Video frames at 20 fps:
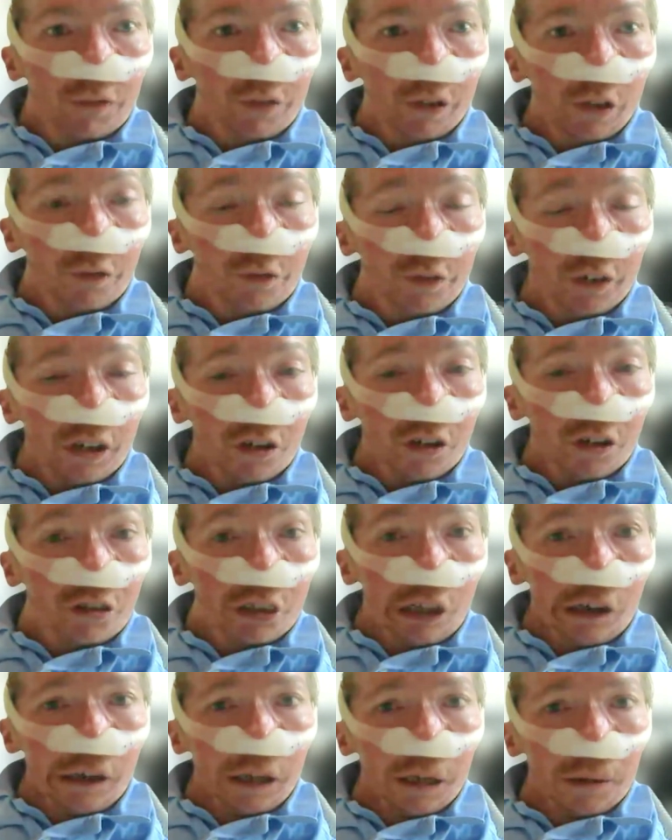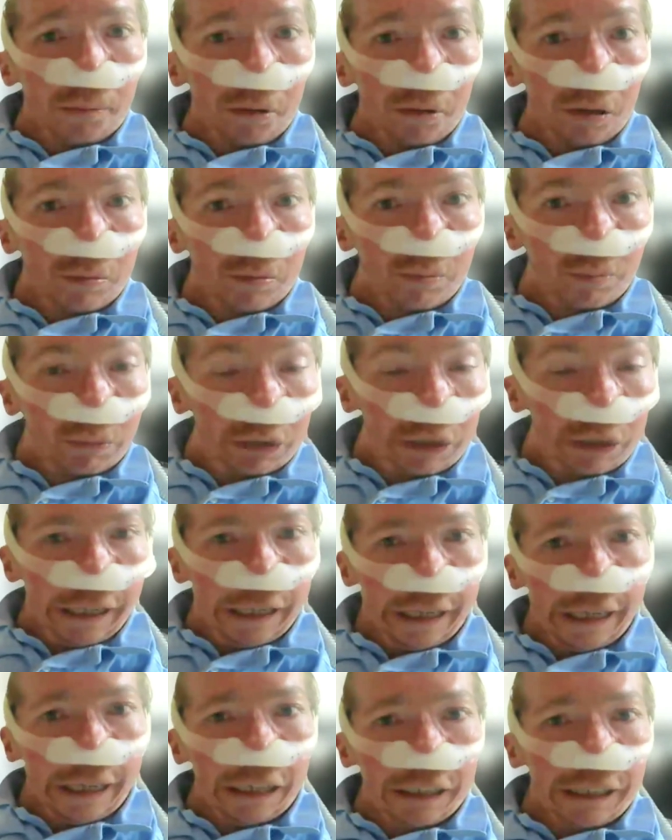for the first time,
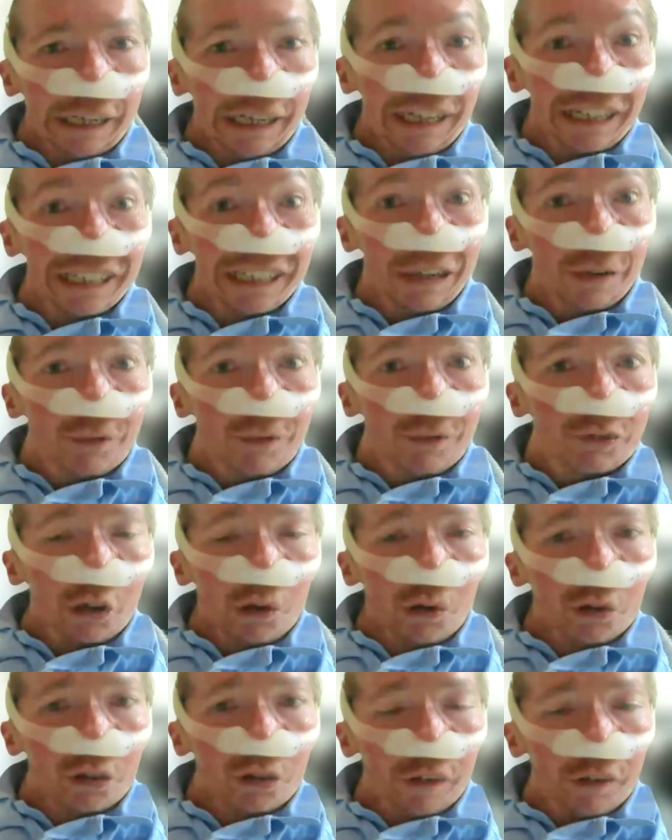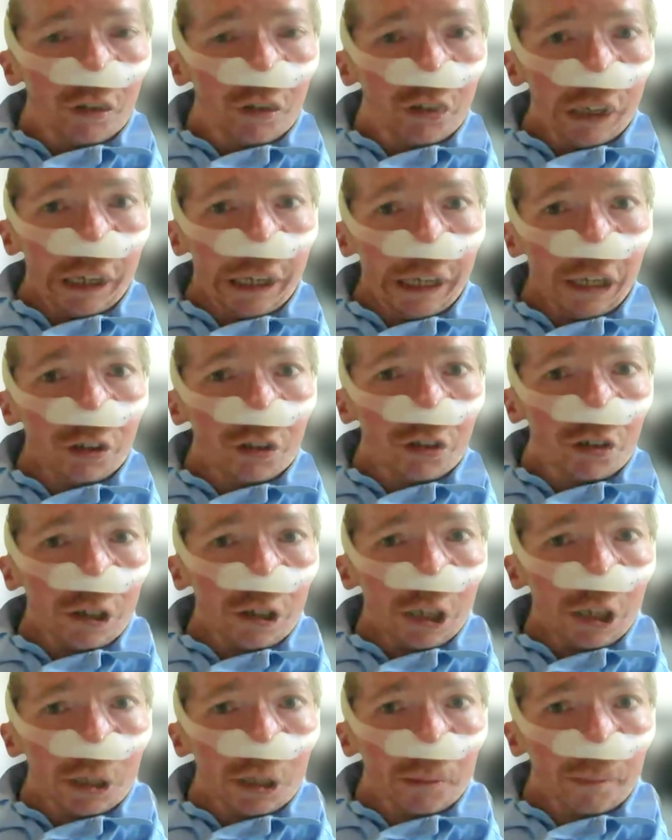they had a lift onto the stage,
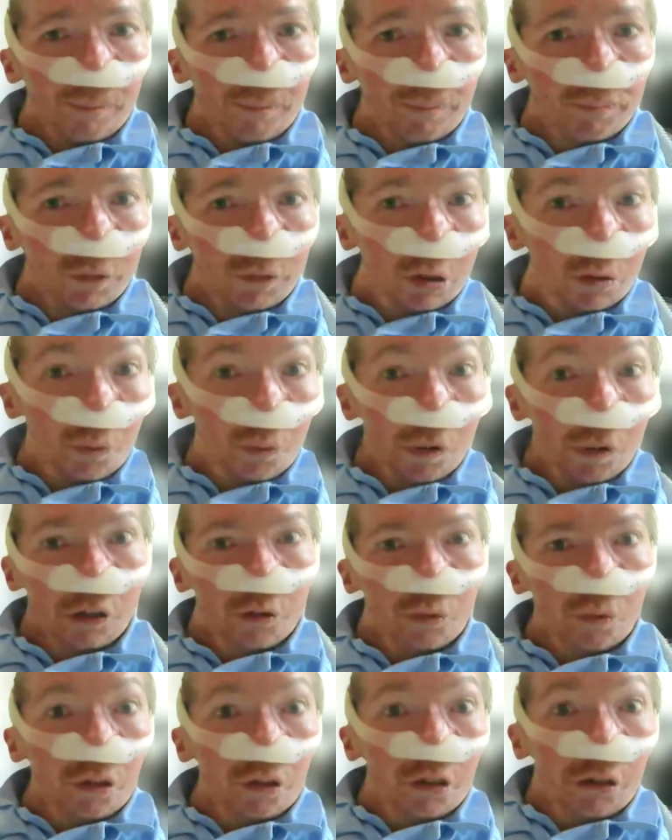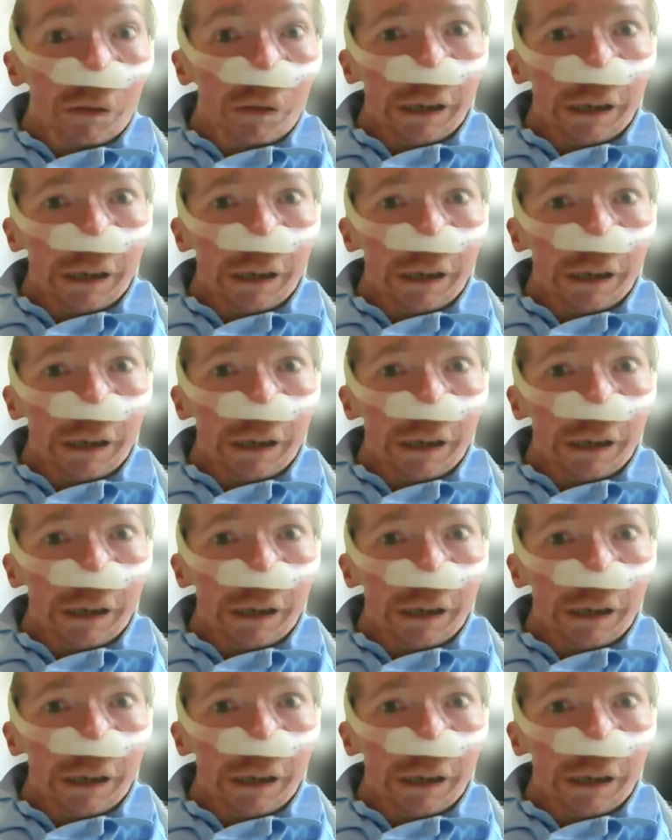which was